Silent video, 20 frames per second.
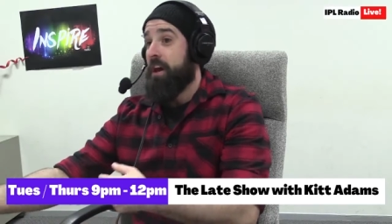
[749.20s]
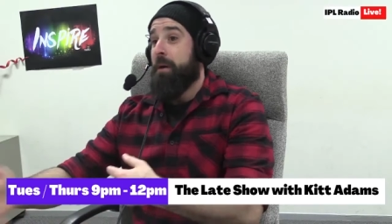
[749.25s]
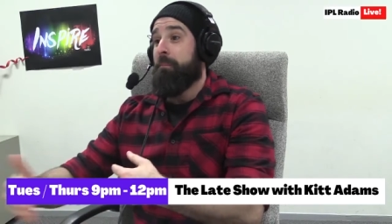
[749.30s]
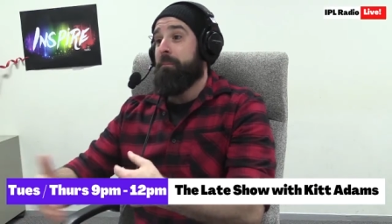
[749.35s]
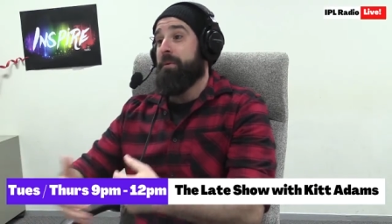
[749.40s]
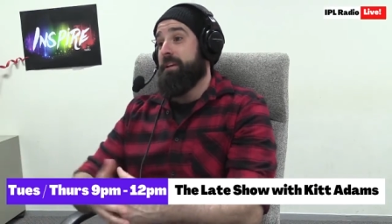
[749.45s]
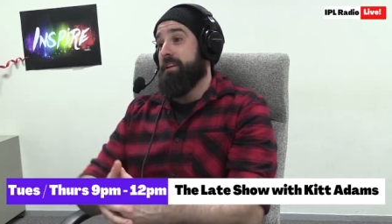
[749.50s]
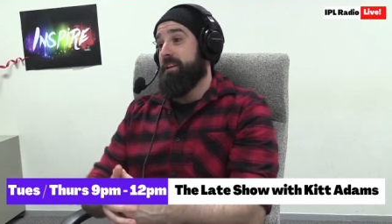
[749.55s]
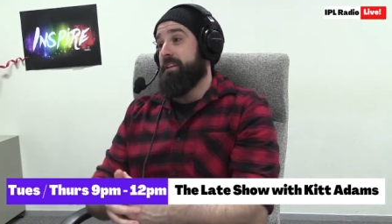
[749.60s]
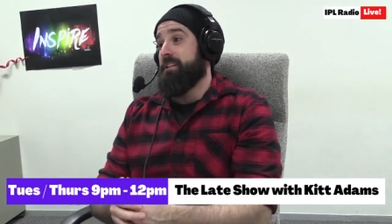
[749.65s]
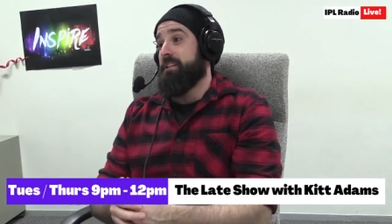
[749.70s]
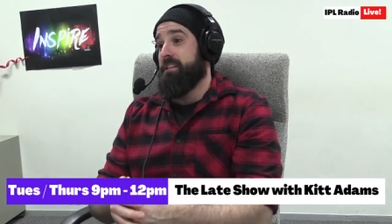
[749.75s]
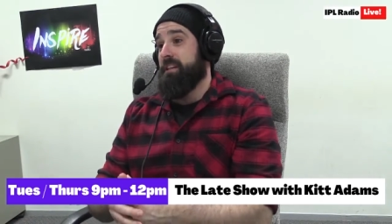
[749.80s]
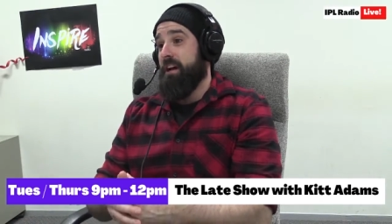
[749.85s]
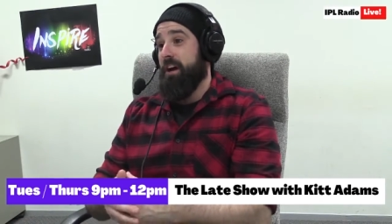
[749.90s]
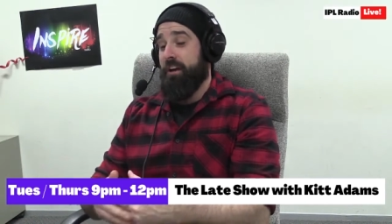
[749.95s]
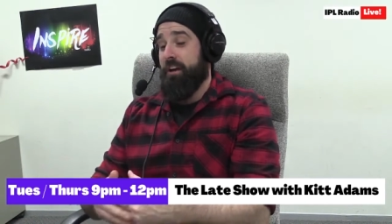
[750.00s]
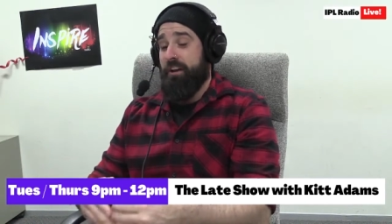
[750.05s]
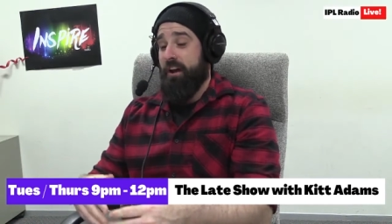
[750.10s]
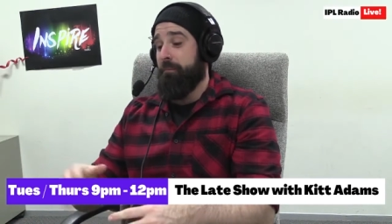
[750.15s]
Because
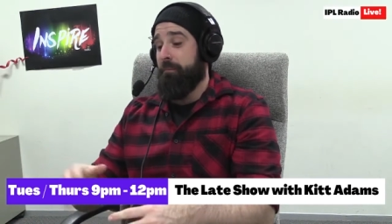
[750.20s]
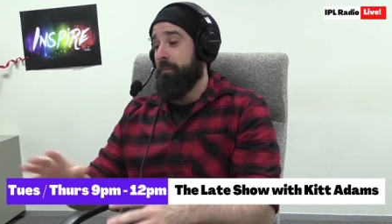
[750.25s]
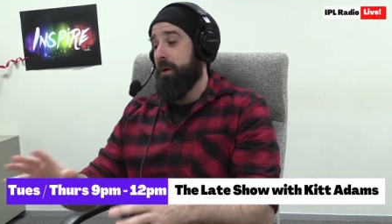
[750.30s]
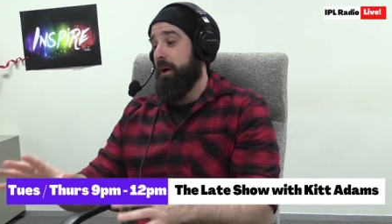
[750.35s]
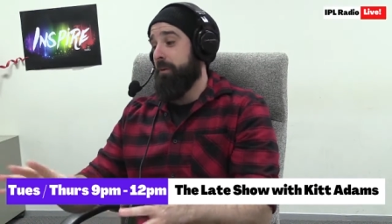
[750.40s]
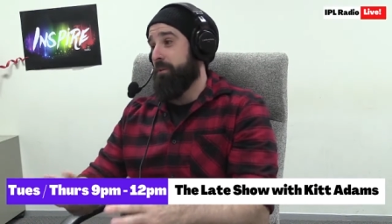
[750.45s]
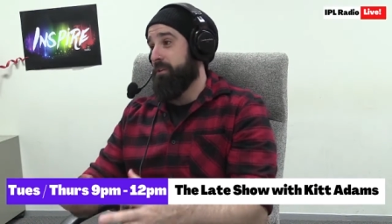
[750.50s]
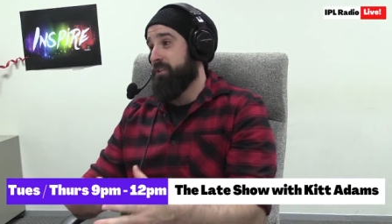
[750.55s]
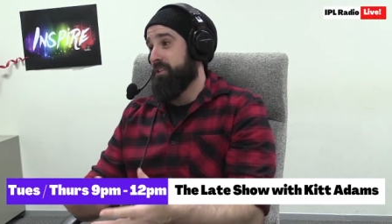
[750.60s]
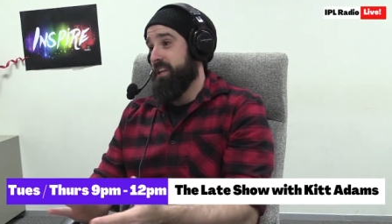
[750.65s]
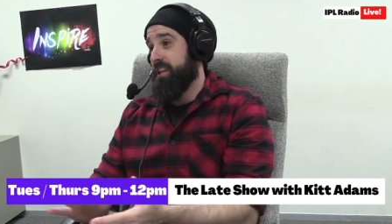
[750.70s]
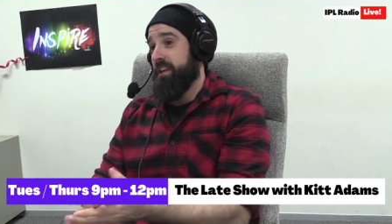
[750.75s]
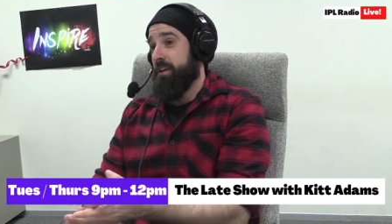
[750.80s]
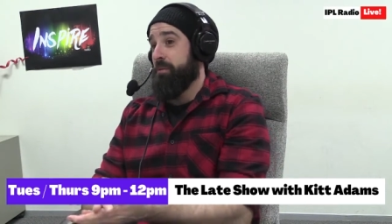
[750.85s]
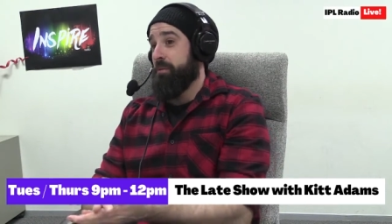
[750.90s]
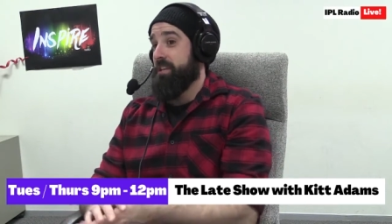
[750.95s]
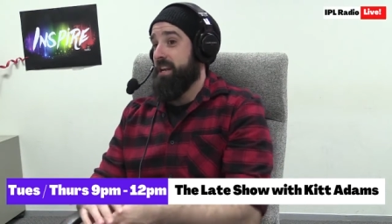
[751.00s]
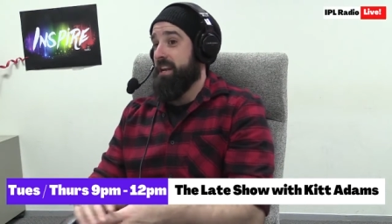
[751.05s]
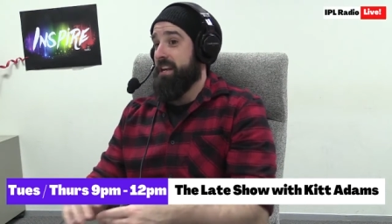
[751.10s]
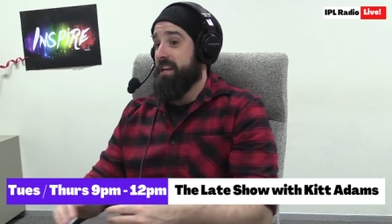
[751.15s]
I'm not saying there
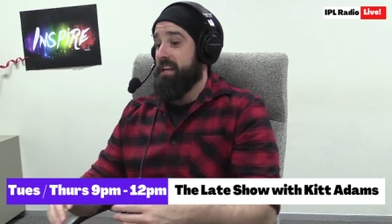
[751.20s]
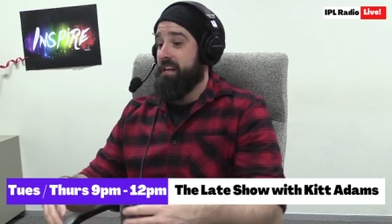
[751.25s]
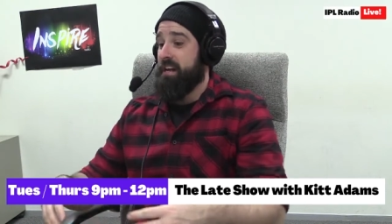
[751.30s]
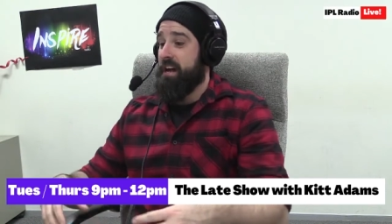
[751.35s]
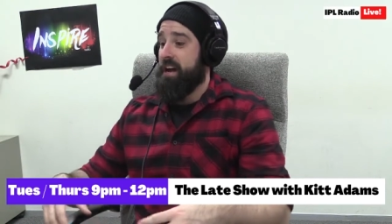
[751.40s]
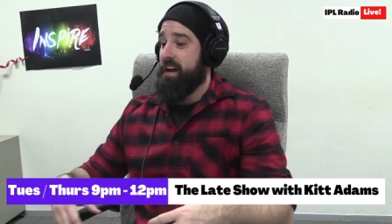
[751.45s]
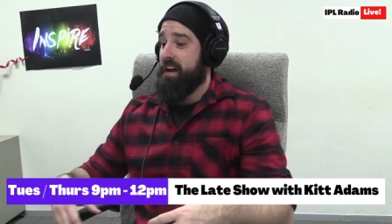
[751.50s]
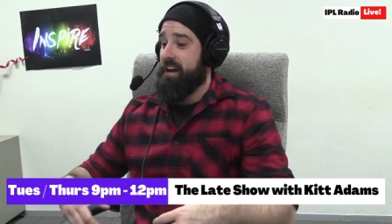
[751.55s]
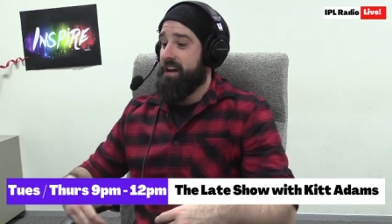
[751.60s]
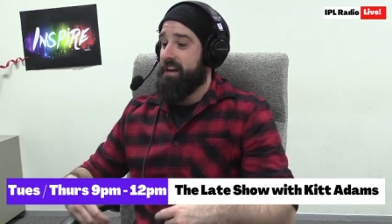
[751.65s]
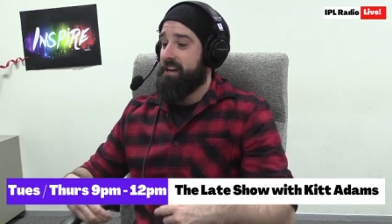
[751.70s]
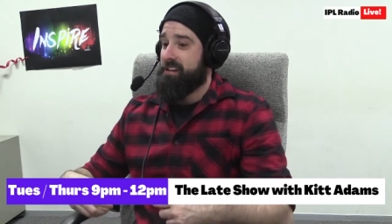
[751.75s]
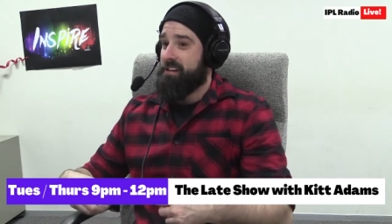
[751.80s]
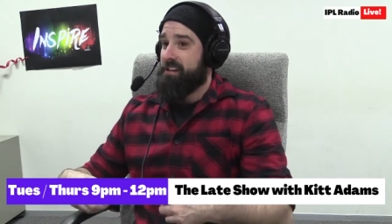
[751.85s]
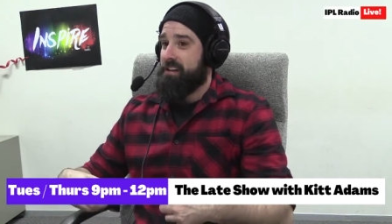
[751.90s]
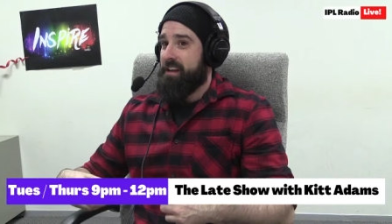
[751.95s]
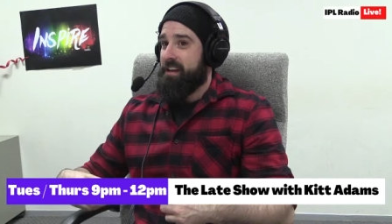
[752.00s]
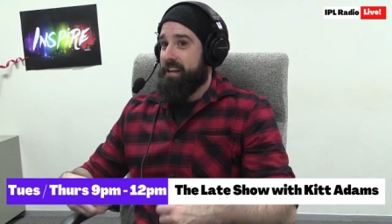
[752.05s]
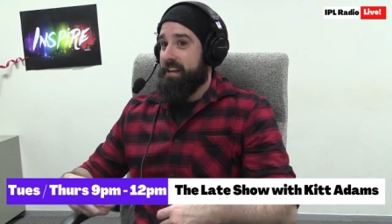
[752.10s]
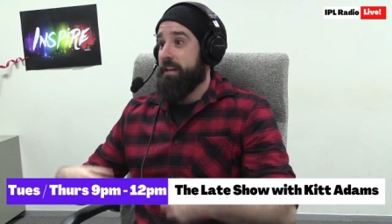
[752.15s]
was any
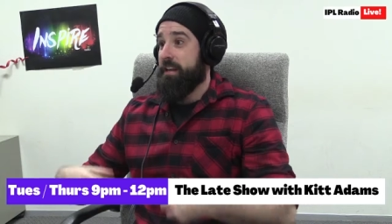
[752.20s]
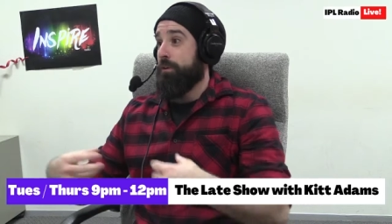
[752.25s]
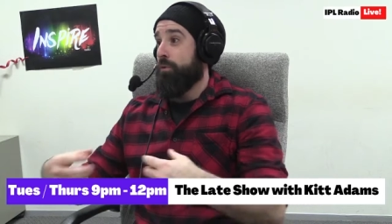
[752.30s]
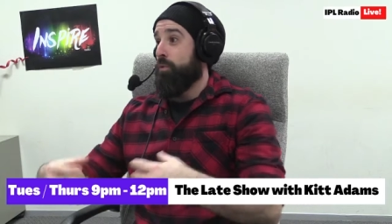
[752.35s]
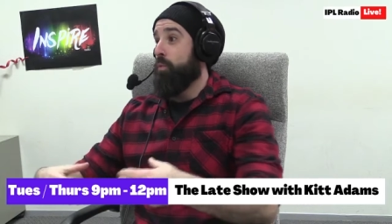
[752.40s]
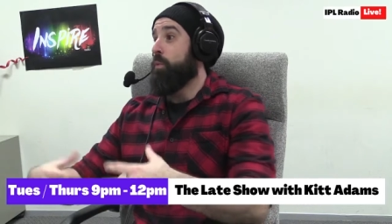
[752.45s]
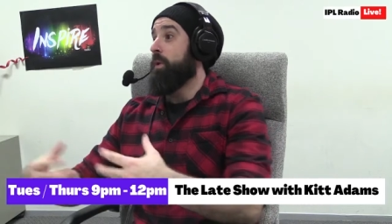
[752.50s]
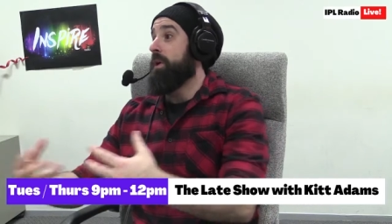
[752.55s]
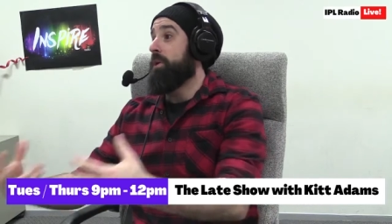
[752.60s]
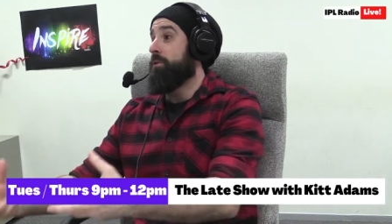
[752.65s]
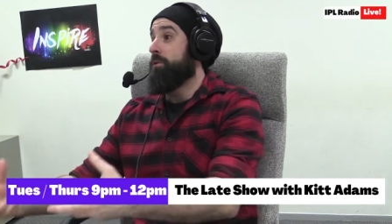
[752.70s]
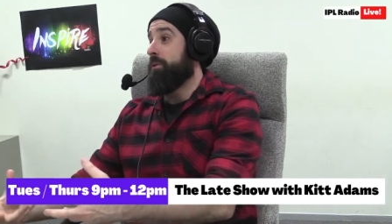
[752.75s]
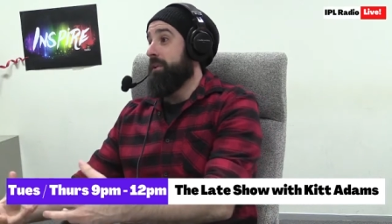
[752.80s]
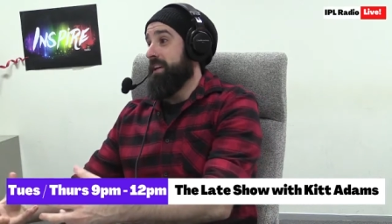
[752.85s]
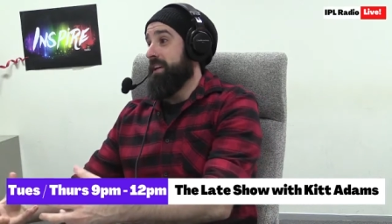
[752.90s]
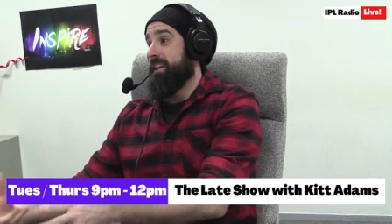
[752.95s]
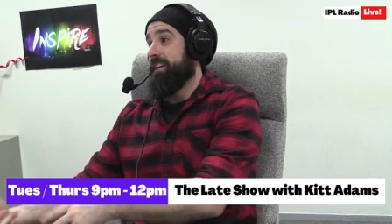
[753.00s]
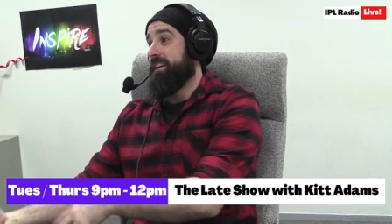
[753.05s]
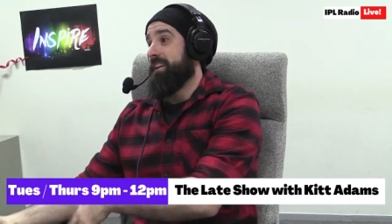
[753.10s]
ill will in it.